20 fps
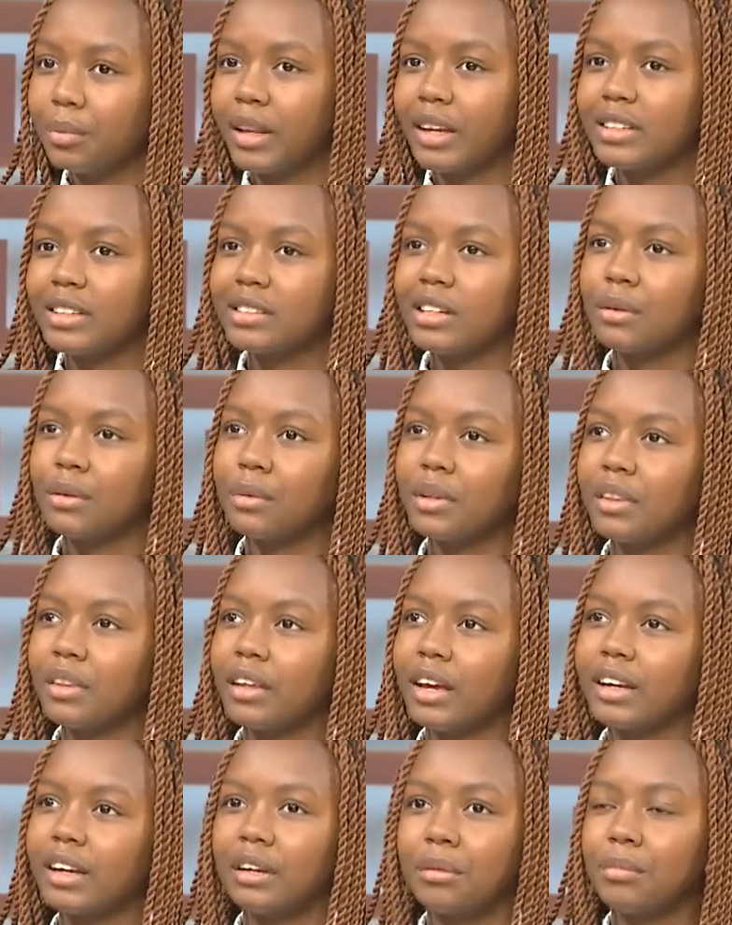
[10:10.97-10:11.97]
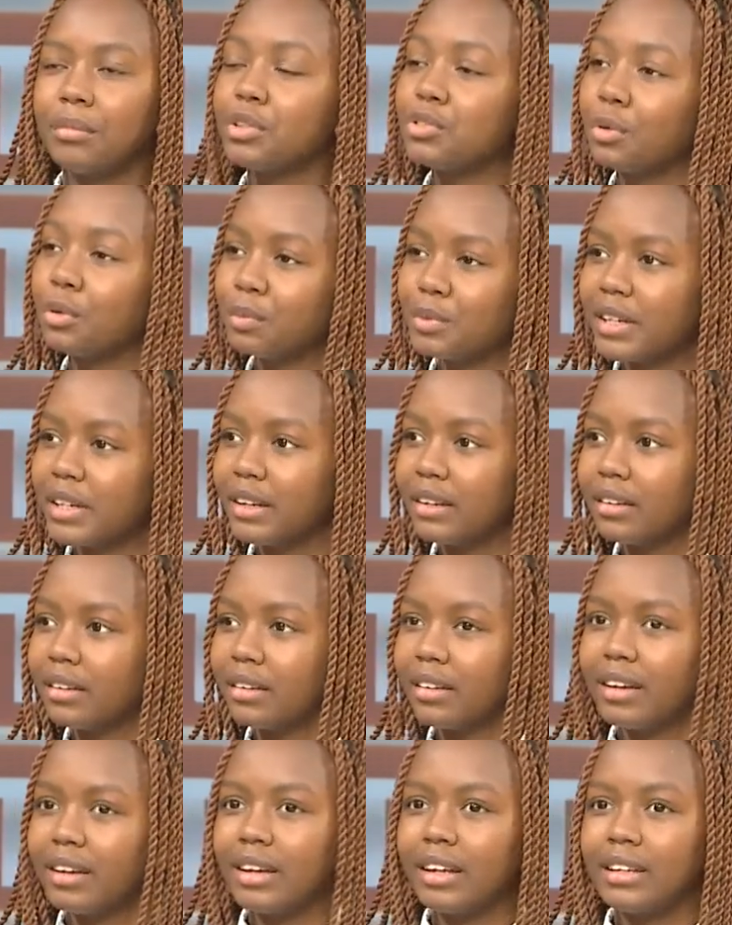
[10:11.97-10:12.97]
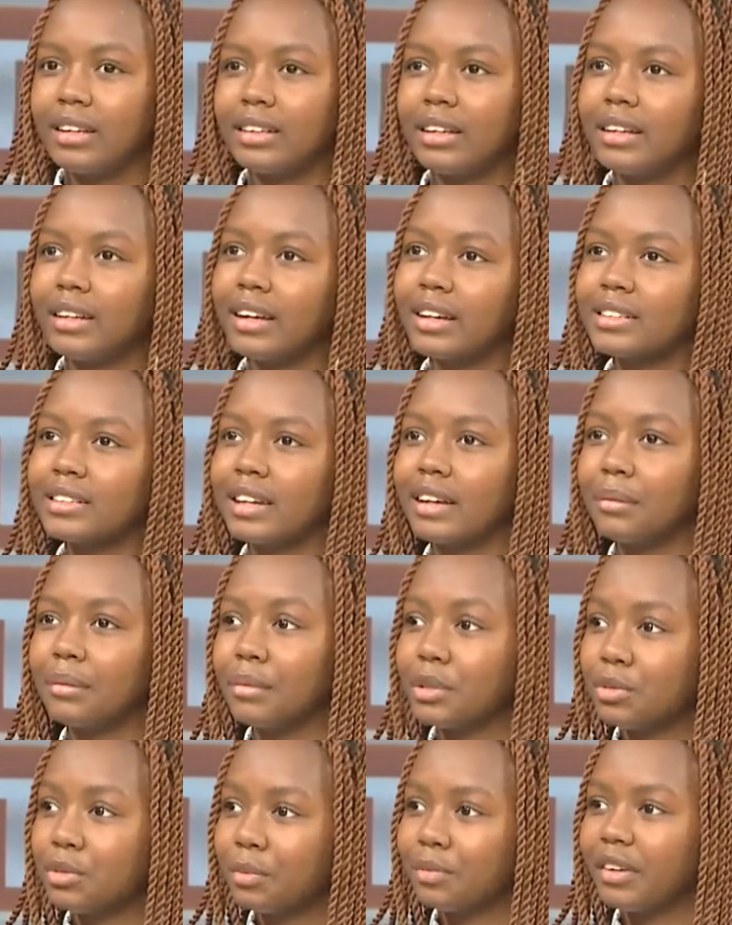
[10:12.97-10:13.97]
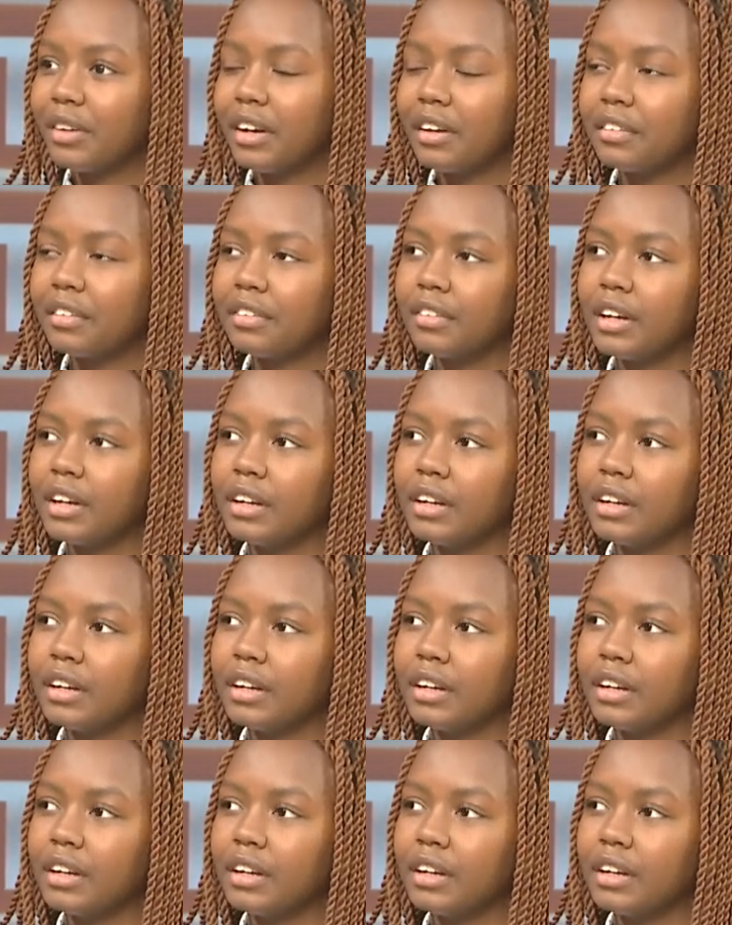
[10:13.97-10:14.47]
like start with I can be top 10, and then next I can be top 5.